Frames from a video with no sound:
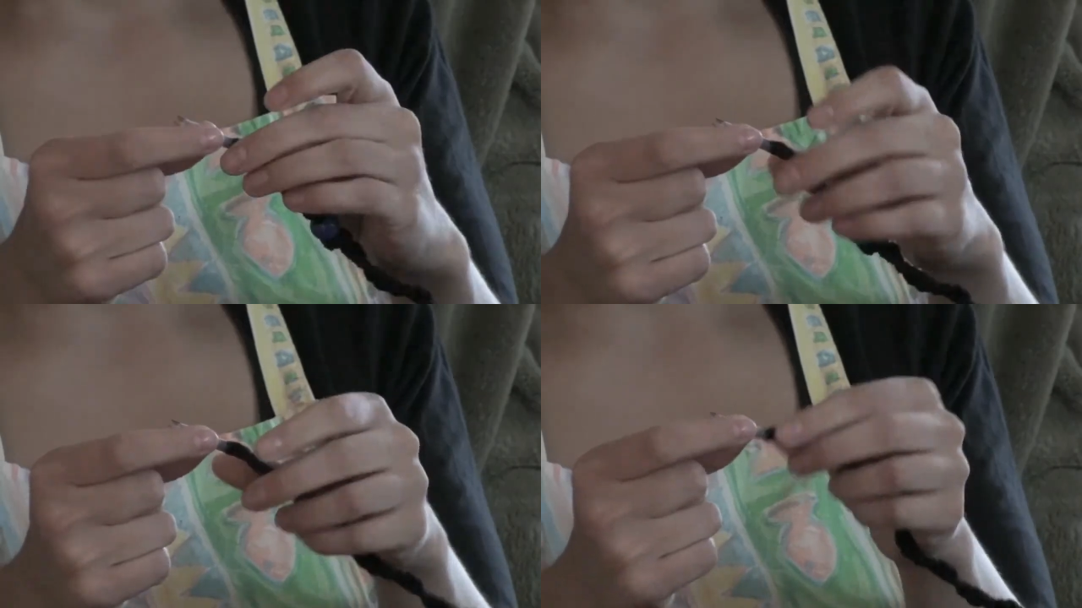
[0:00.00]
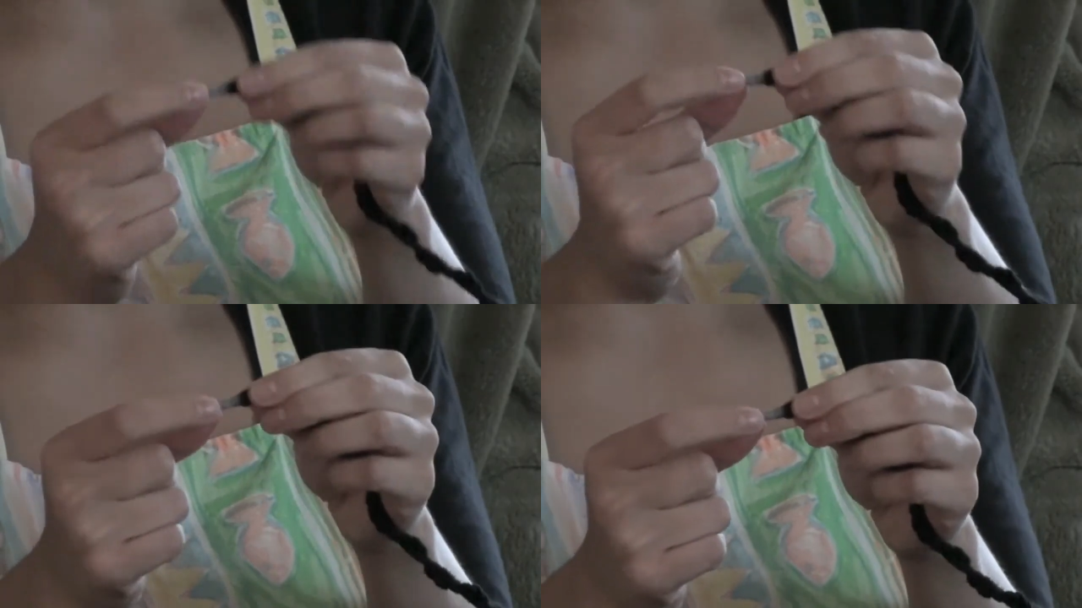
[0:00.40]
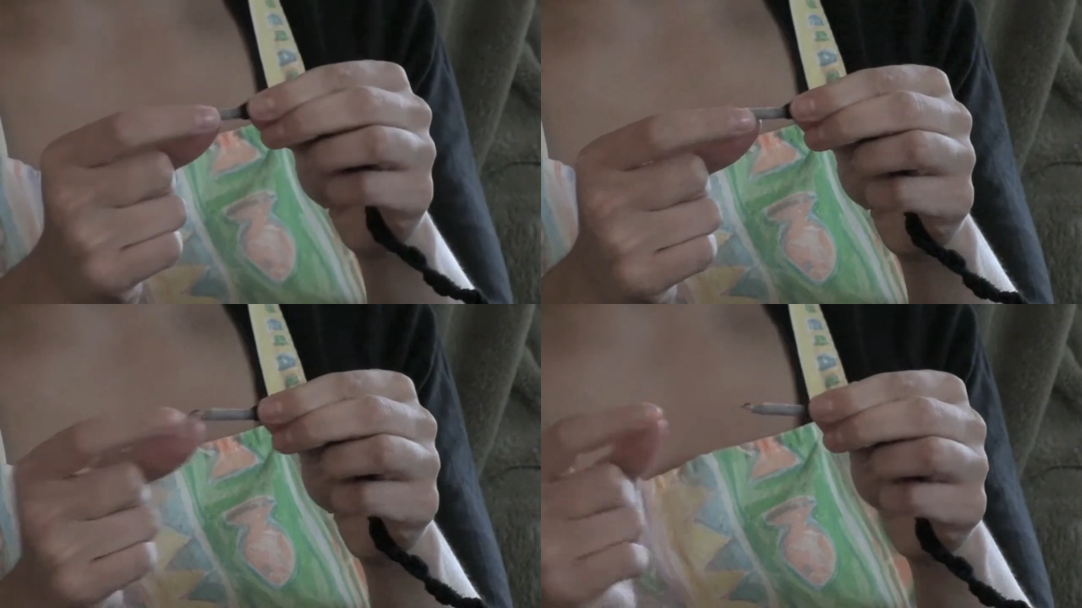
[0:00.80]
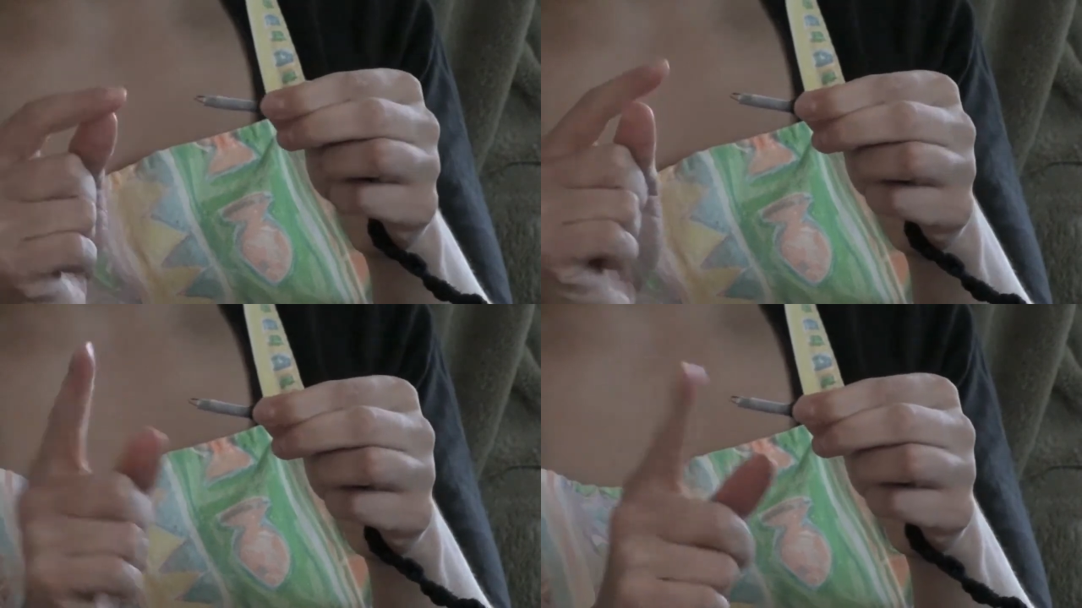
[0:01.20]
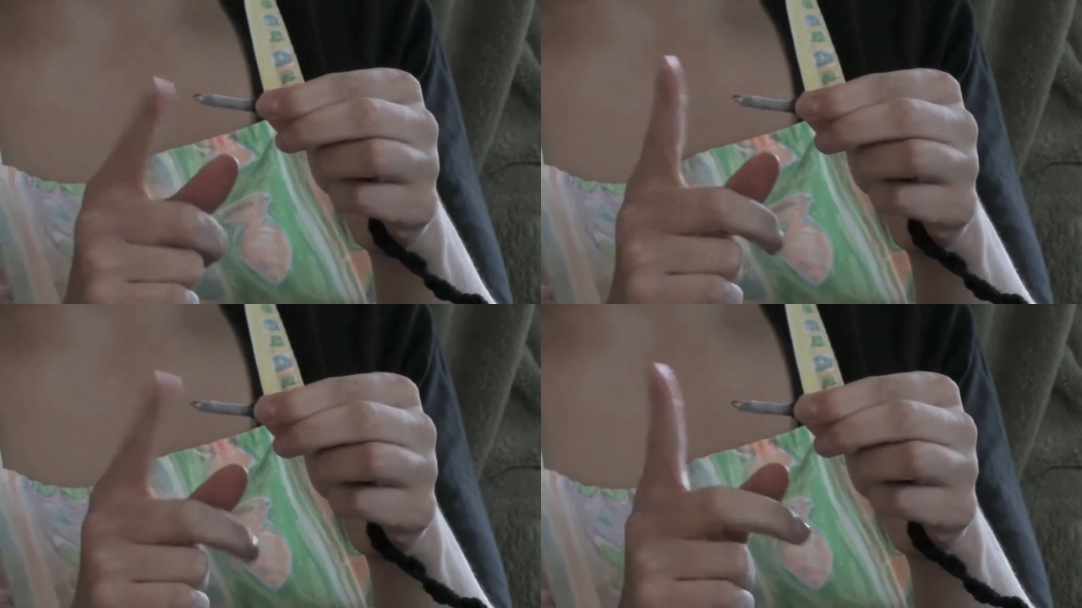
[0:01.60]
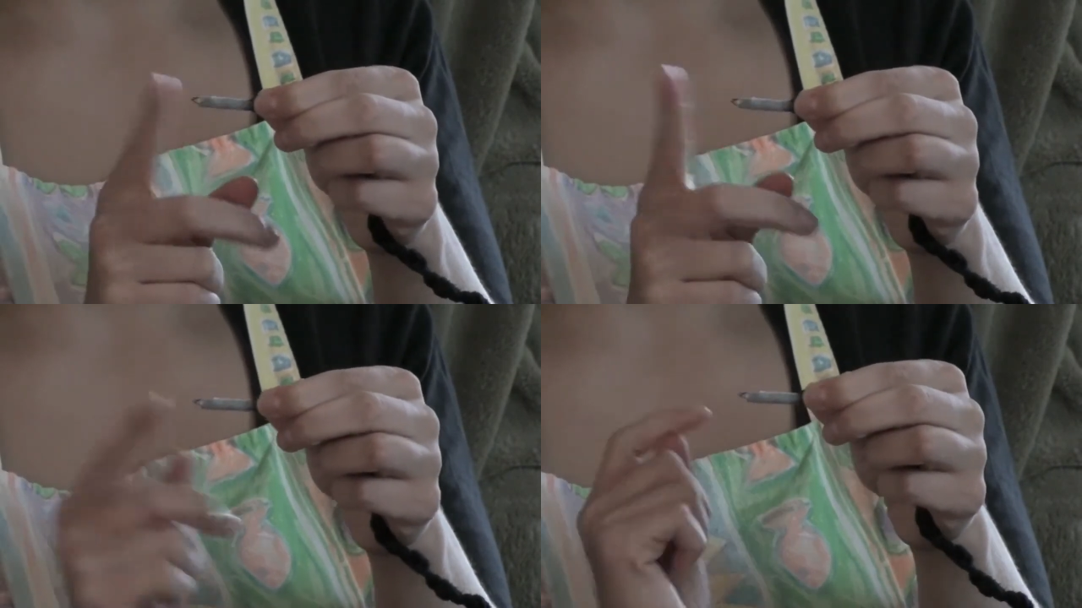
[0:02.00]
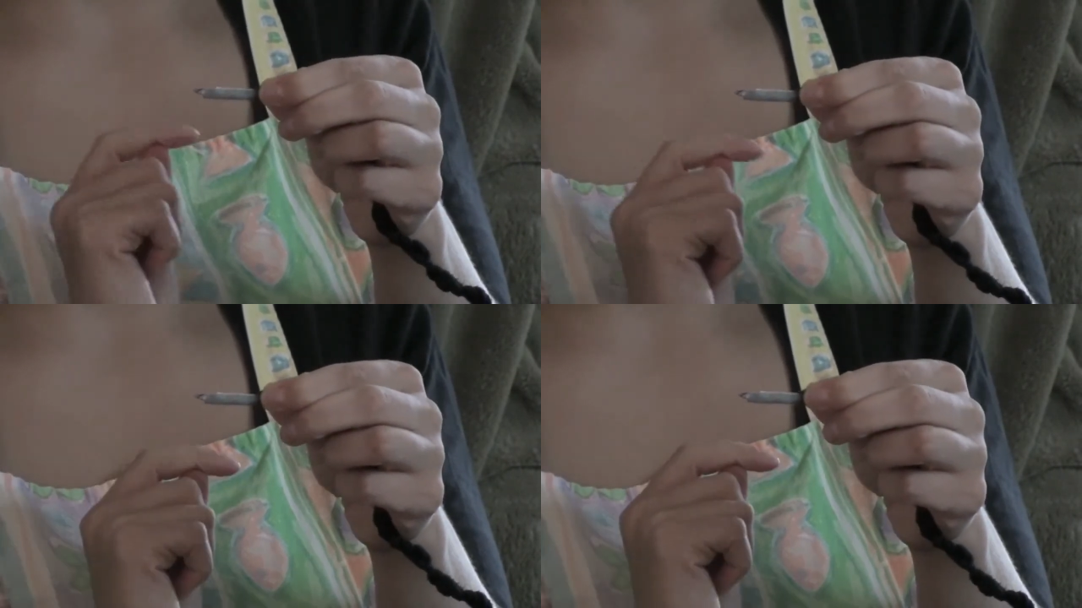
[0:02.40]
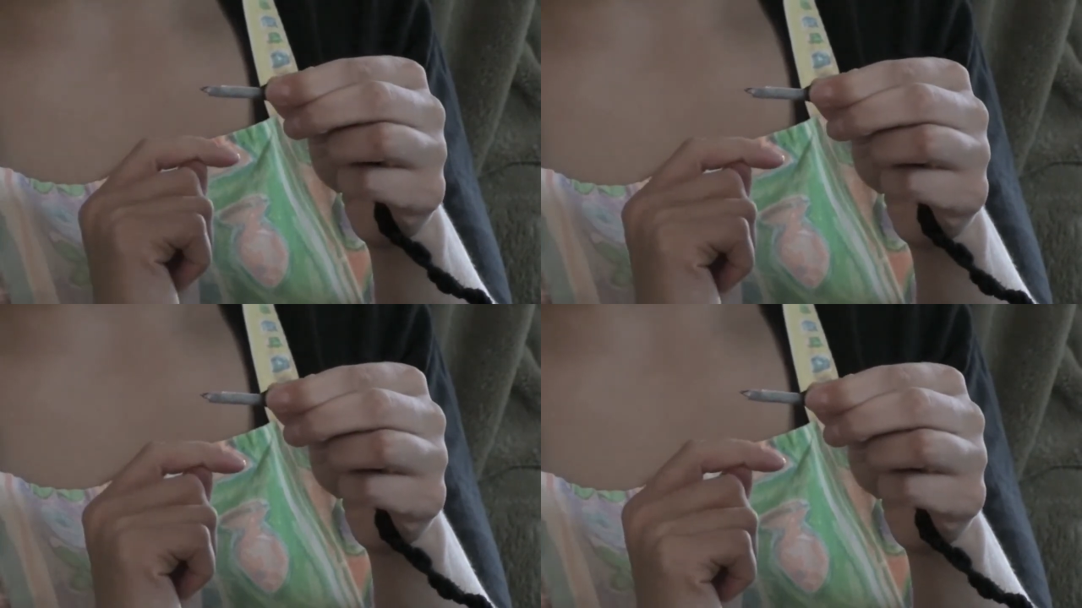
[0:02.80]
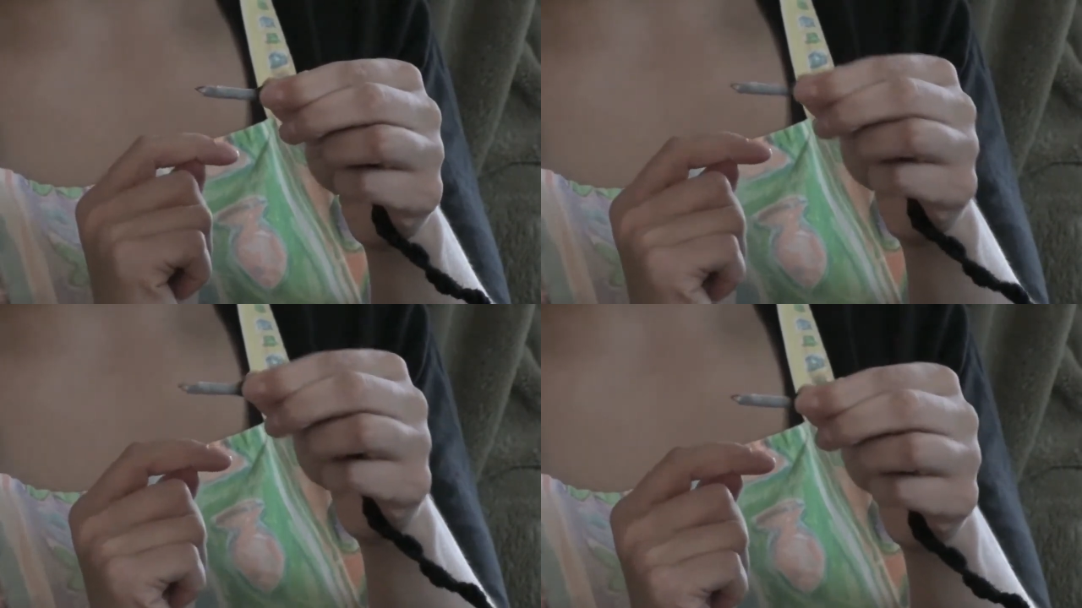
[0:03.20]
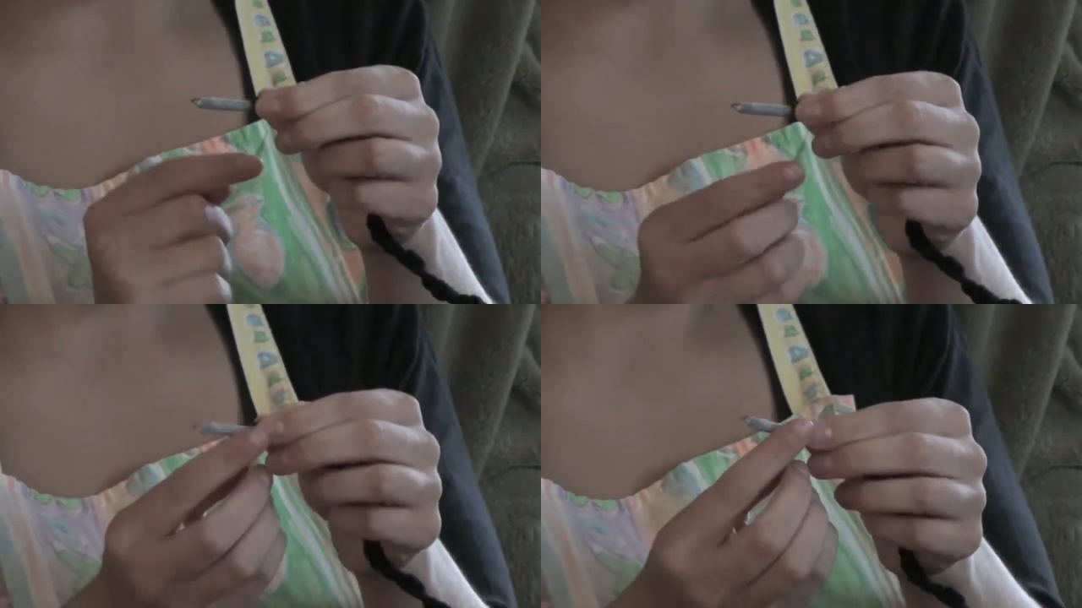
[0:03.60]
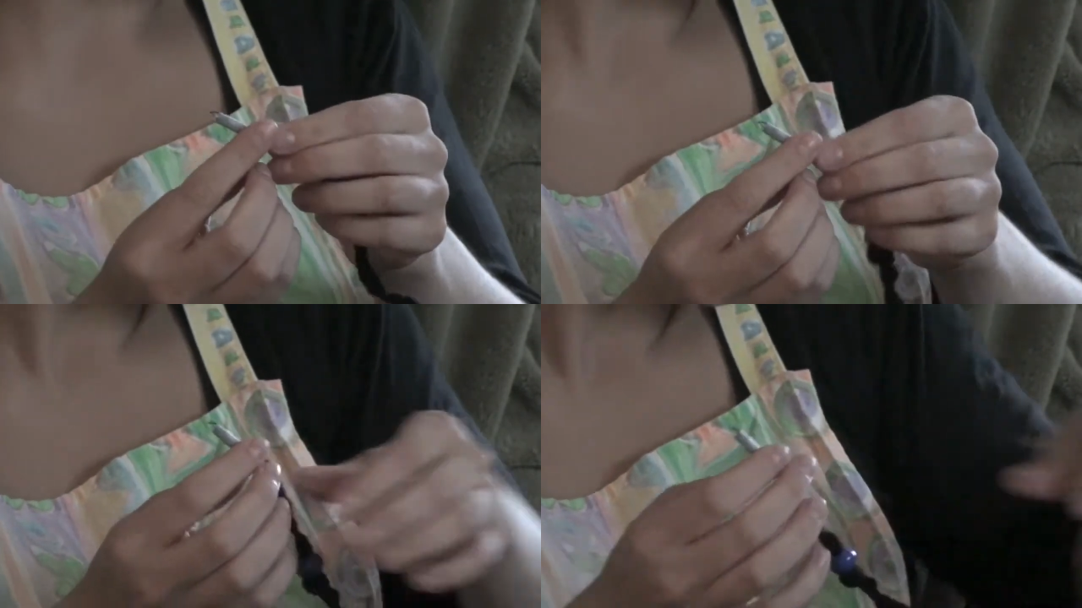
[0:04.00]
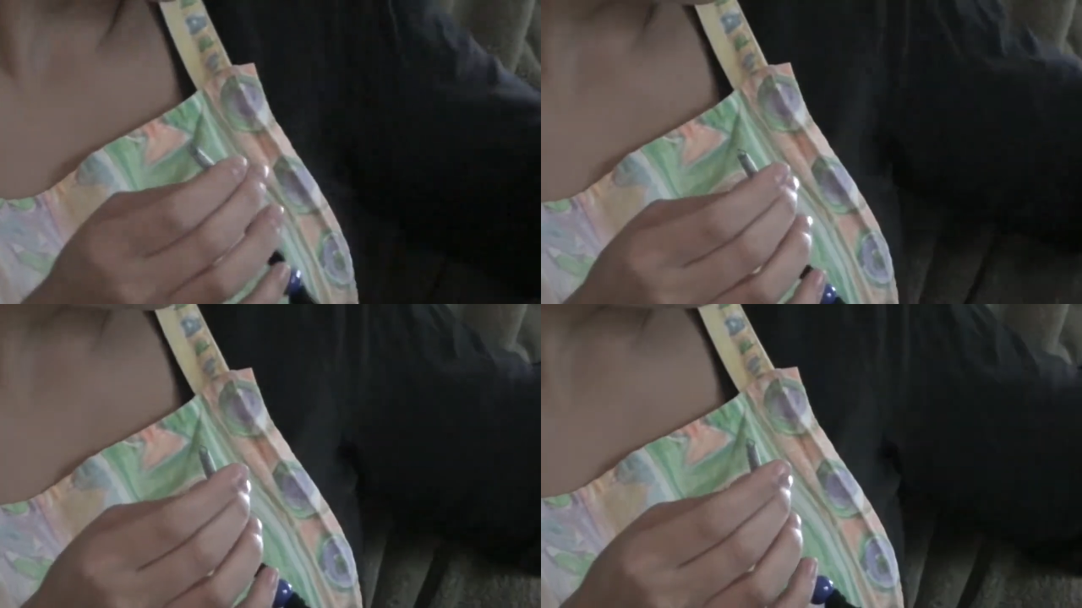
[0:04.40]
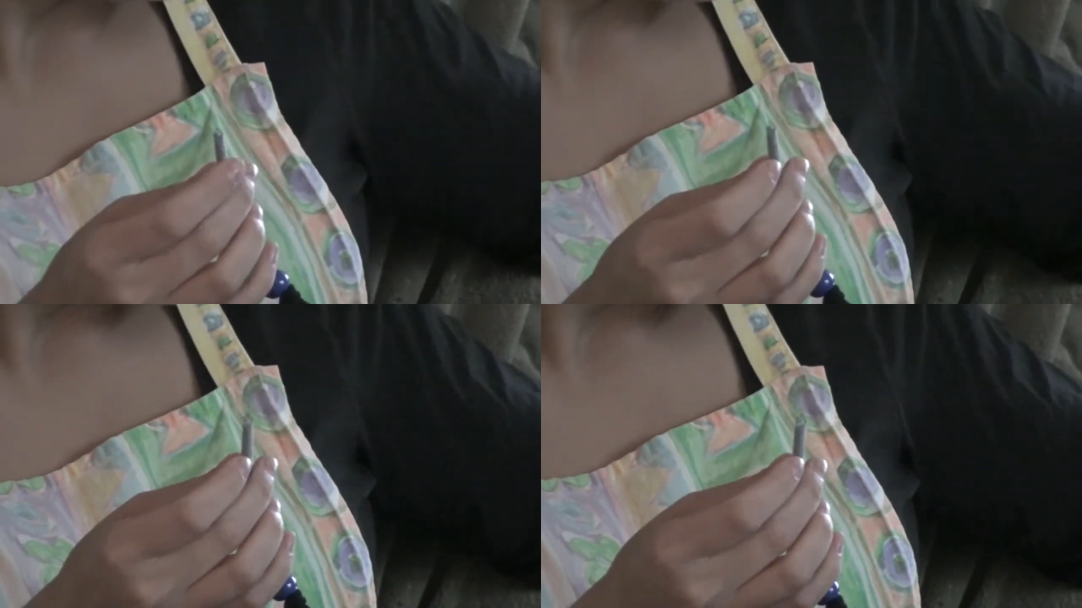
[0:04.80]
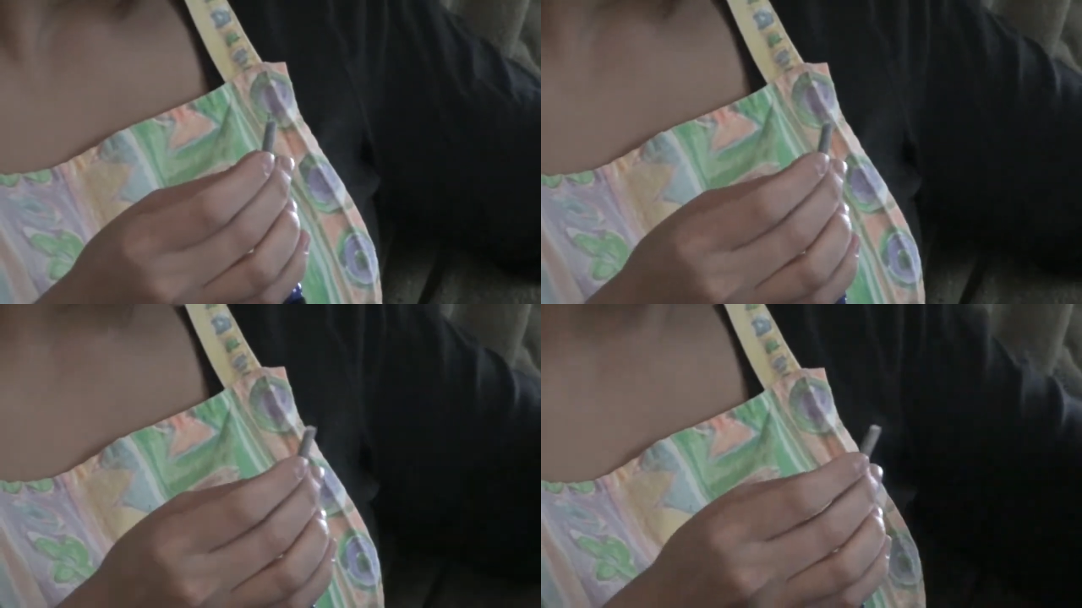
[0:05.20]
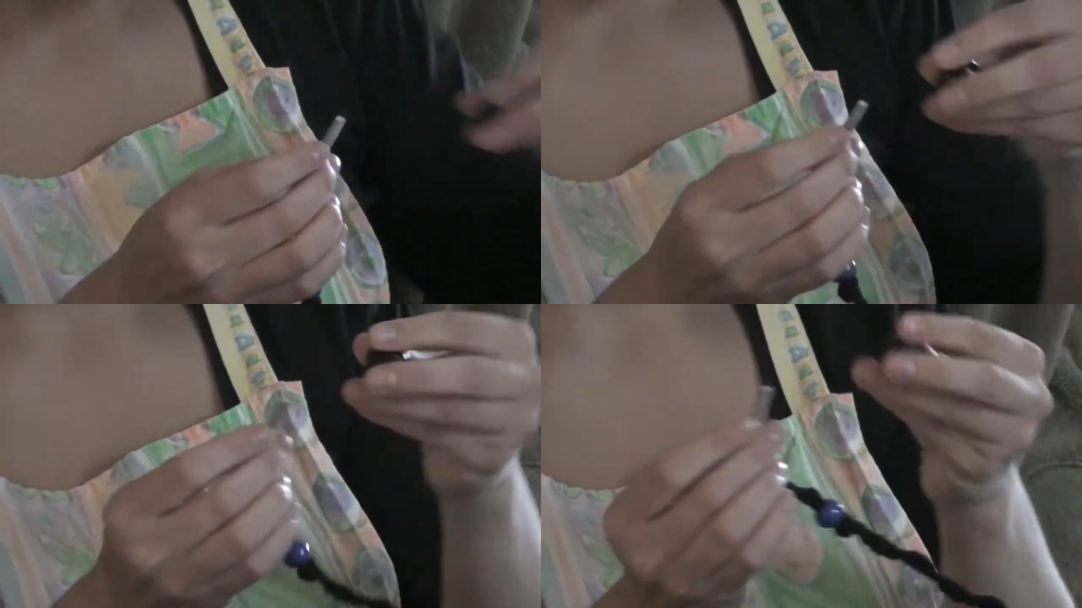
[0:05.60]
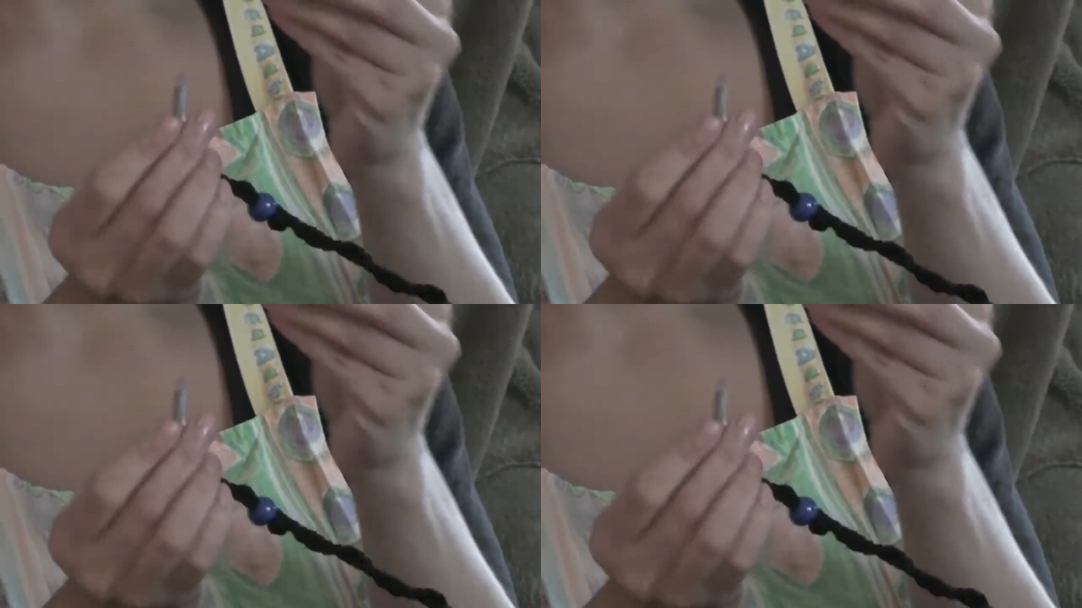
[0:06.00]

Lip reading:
No face is visible, so there are no lips to read.